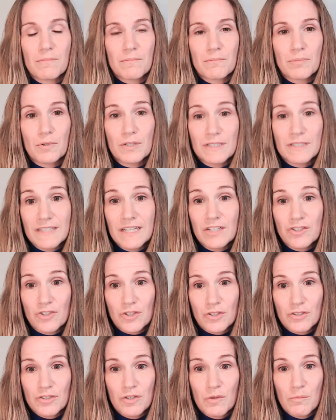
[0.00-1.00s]

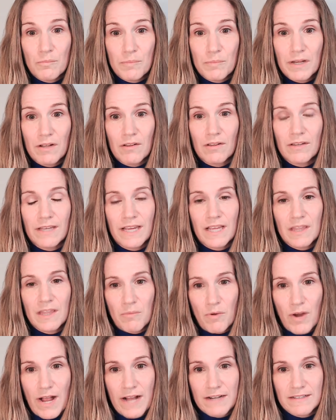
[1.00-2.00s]
procedure to bill in the
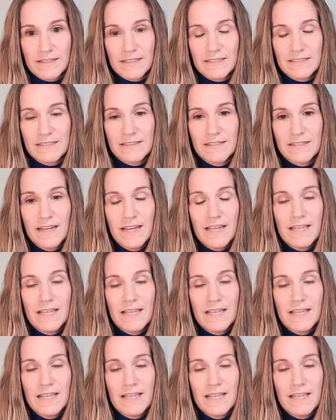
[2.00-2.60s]
practice.